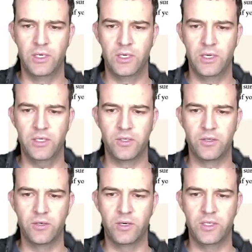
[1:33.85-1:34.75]
I didn't
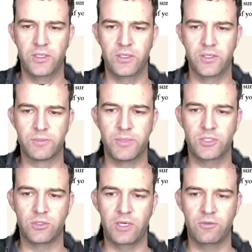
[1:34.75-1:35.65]
know I needed a
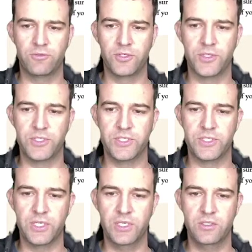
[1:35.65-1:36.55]
special outfit to see
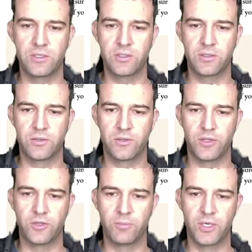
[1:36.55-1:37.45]
Santa,"
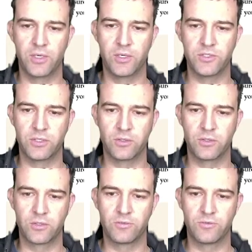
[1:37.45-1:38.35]
thought the bear as he
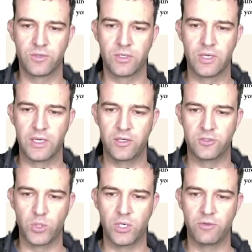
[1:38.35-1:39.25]
looked at his
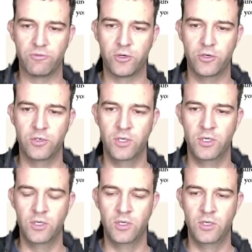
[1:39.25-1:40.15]
brown fur.
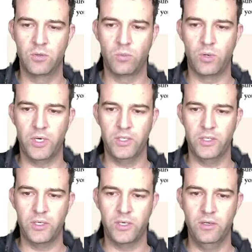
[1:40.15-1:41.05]
"Why,
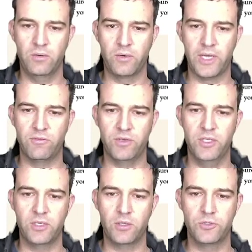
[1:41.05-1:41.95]
I don't have any
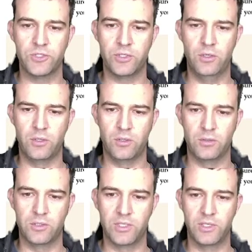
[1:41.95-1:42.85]
clothes at all,
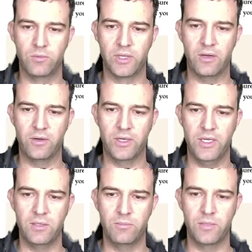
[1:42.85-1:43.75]
and without a
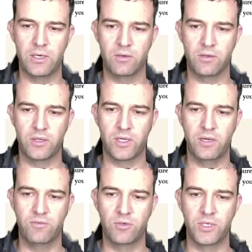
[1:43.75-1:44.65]
name, how can I
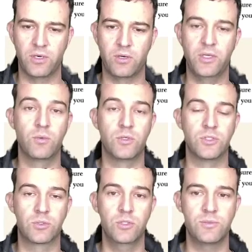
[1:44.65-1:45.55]
ever be on anyone's
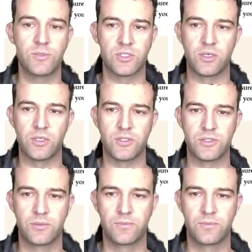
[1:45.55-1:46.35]
Christmas list?"